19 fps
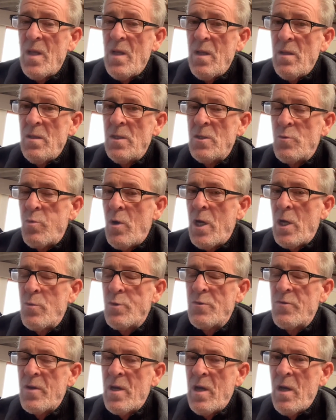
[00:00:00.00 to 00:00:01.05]
This work was
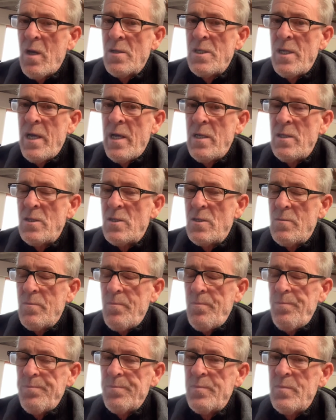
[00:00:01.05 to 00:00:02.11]
for Cartier's,
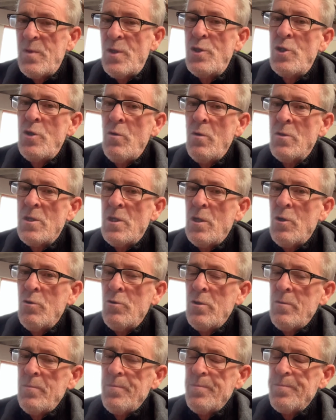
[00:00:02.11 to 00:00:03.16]
the jewellers in London.